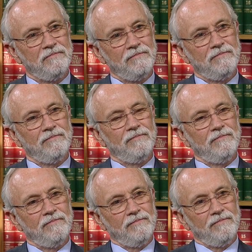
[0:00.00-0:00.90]
So how was the
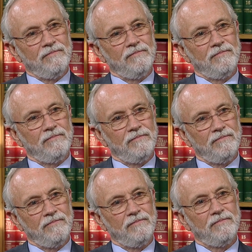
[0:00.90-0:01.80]
transition
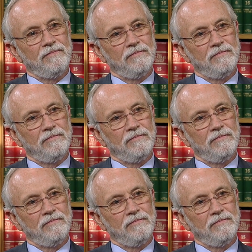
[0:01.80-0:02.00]
here to